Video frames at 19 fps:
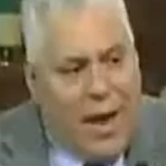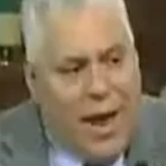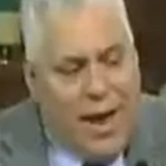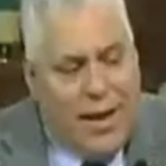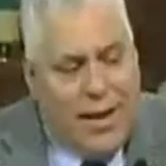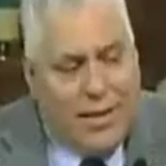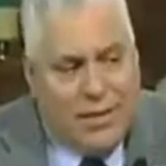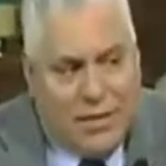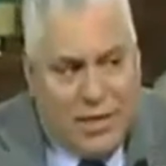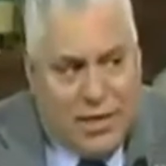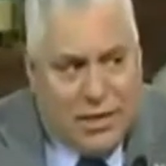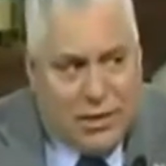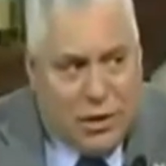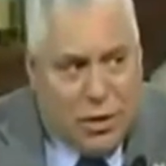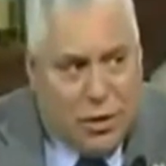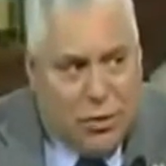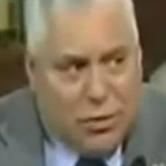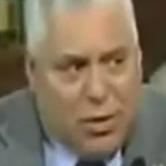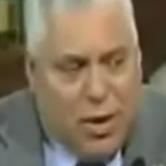is it as a
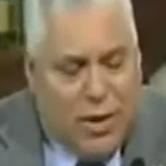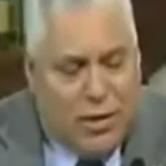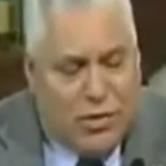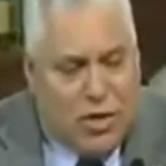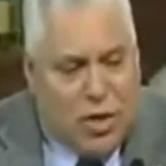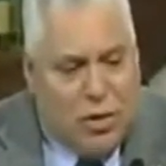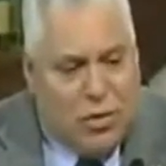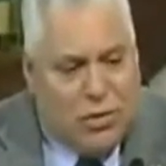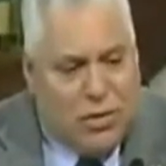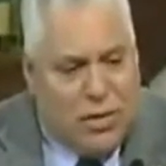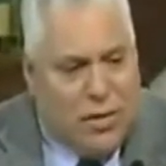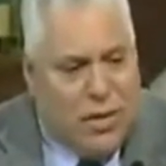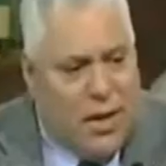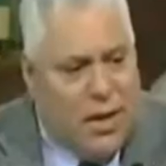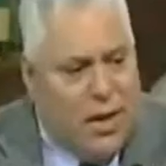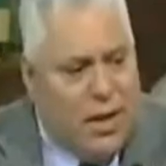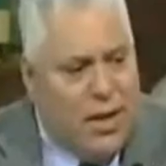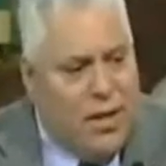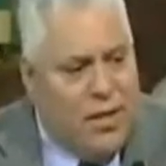result of
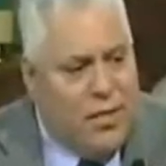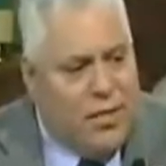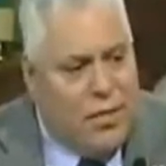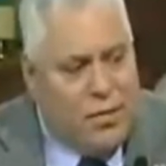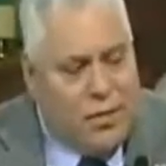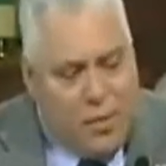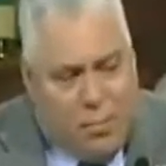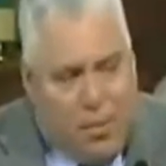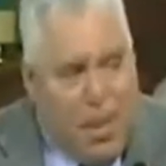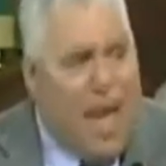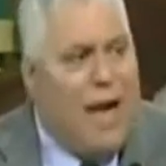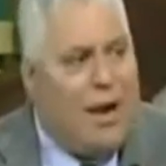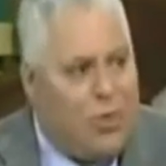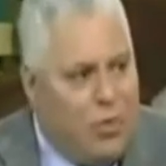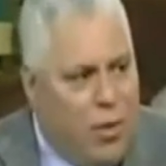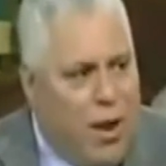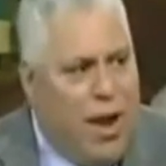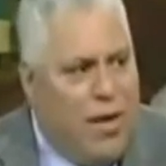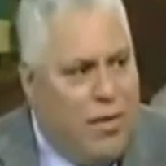the
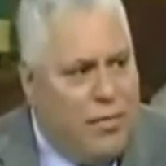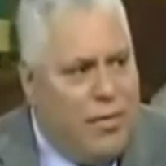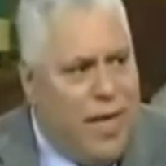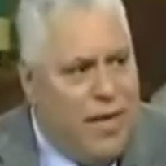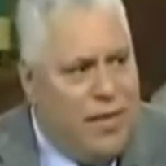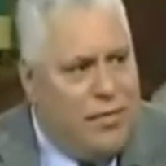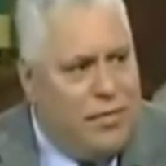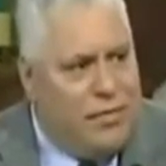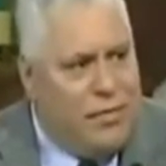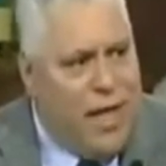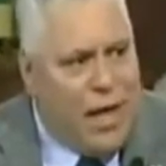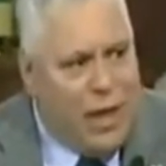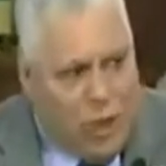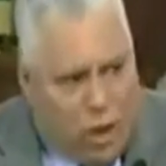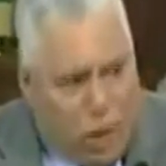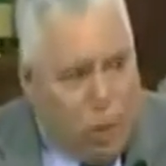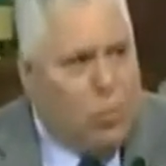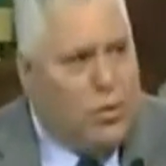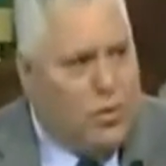background that
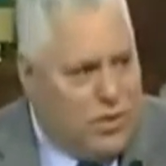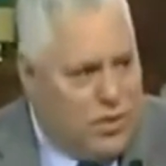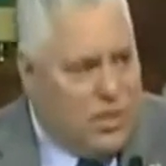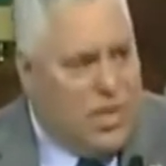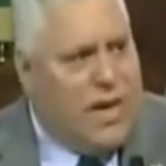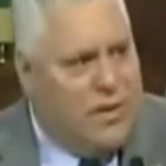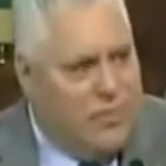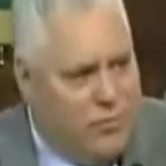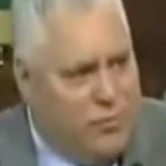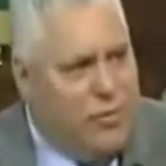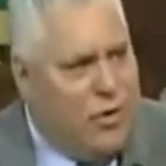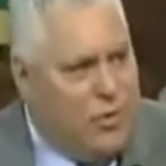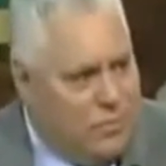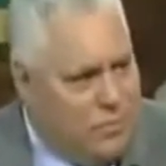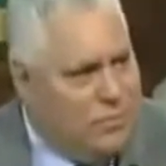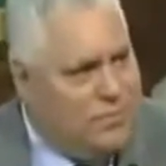you were saved from?